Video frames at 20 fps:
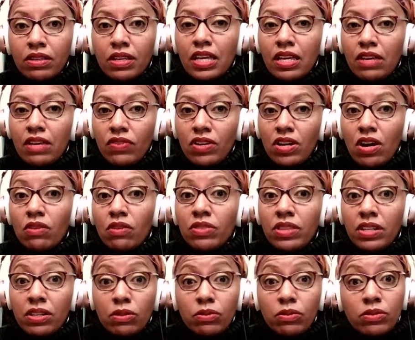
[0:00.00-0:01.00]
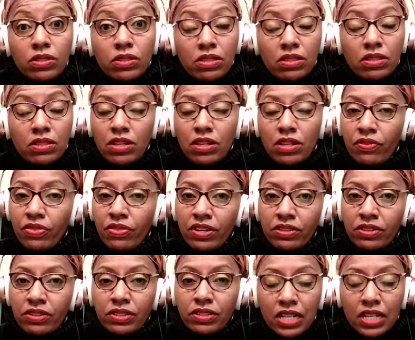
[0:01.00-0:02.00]
even though there was,
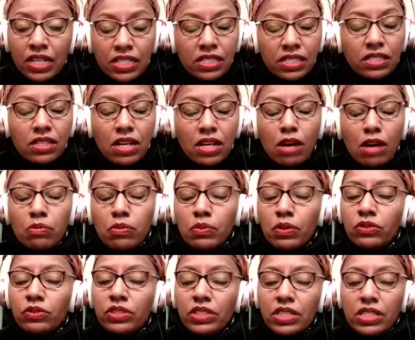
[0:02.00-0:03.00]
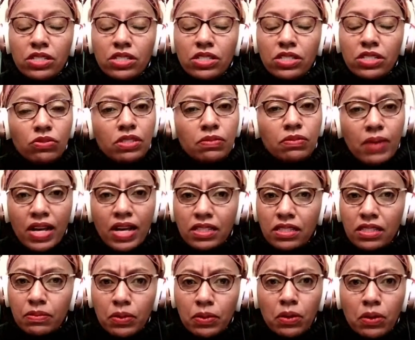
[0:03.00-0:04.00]
they're just as culpable, just as
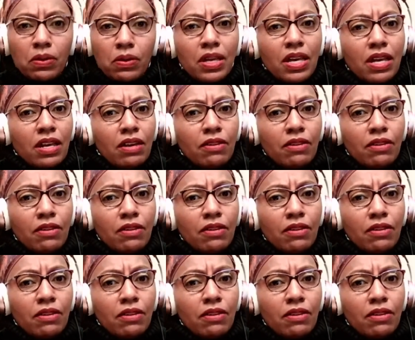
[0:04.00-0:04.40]
responsible,